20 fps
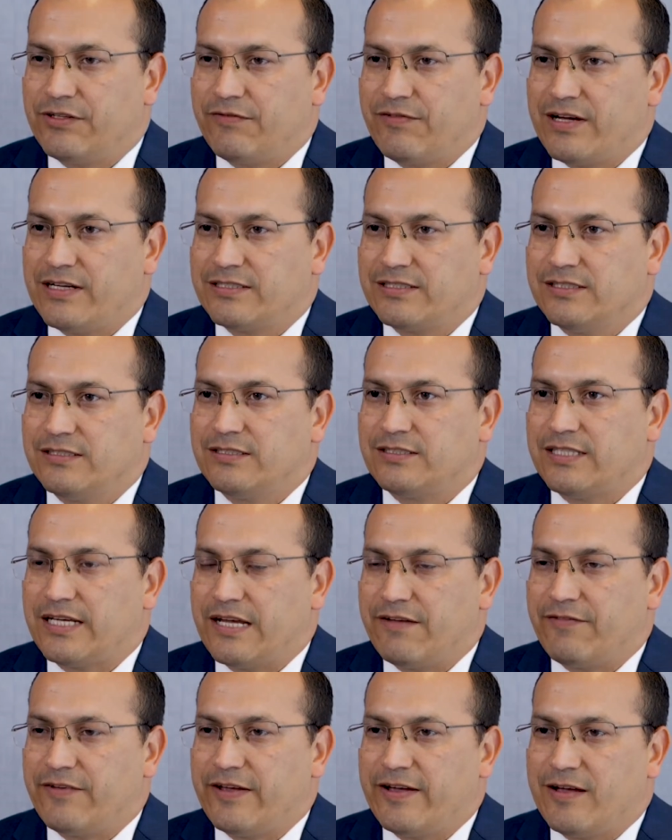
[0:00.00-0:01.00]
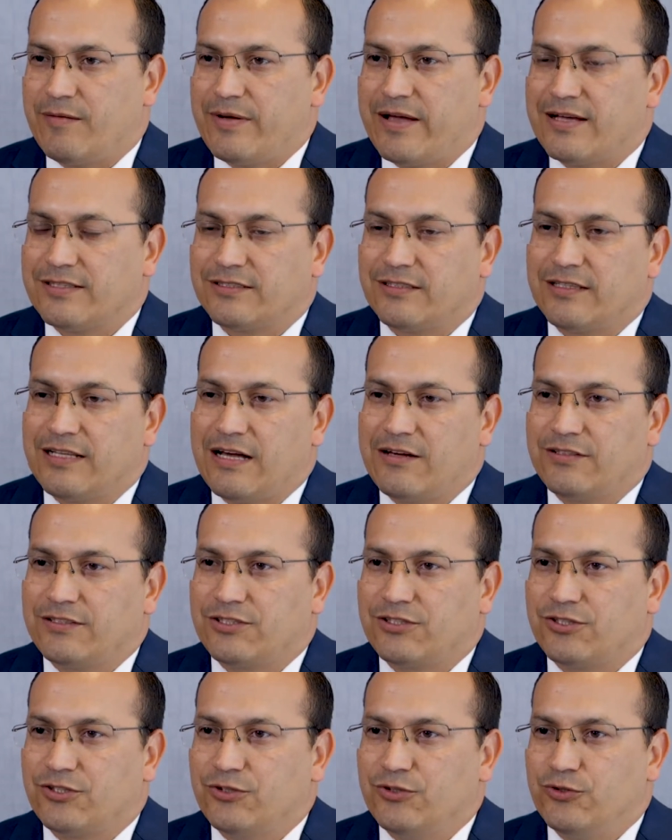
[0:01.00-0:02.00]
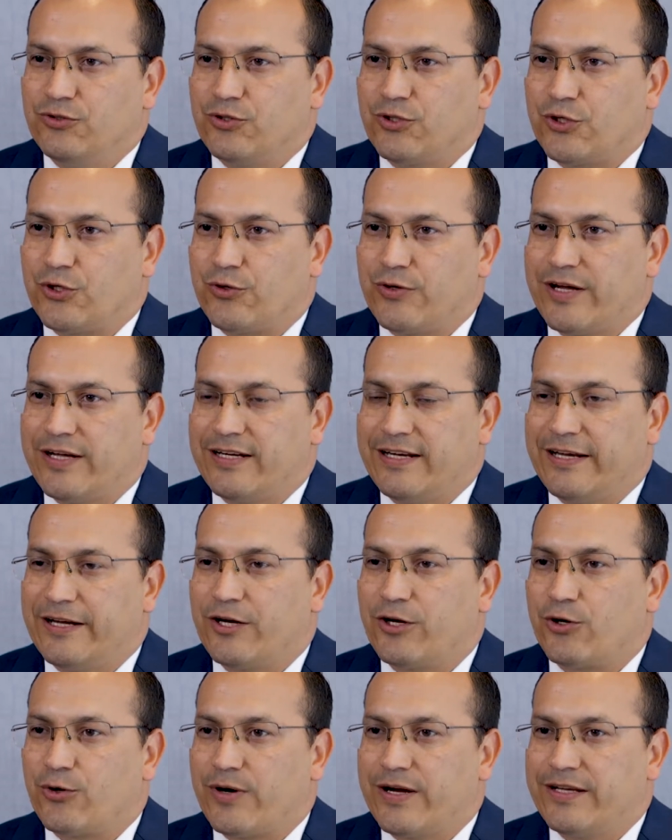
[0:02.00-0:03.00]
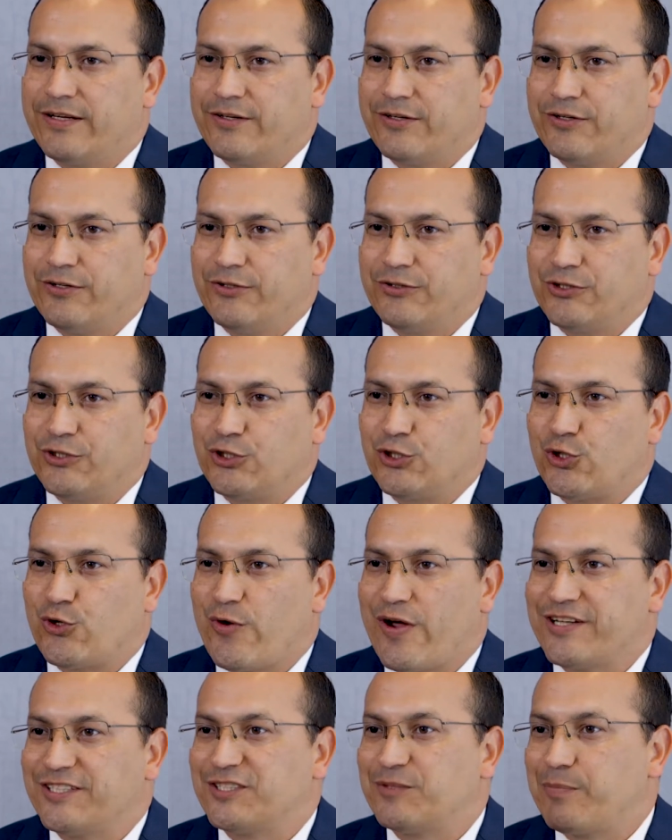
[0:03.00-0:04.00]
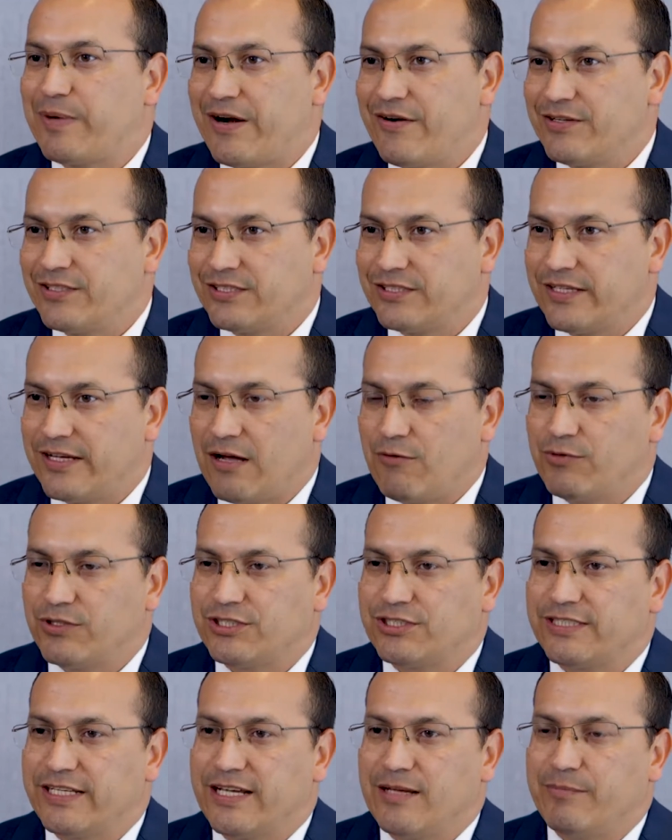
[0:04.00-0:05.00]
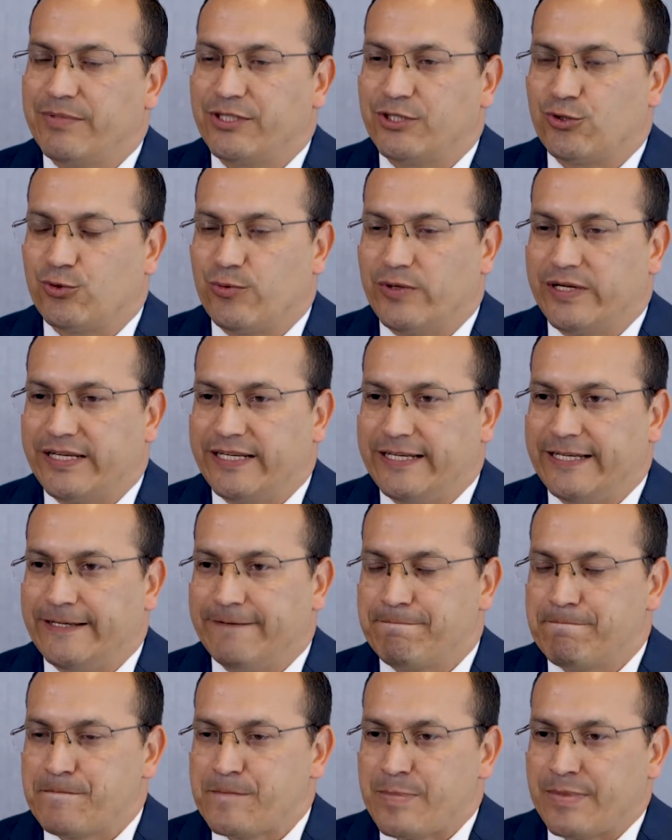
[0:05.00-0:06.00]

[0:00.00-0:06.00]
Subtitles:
Devices AVM has allowed us to create a greater transparency, I would say, between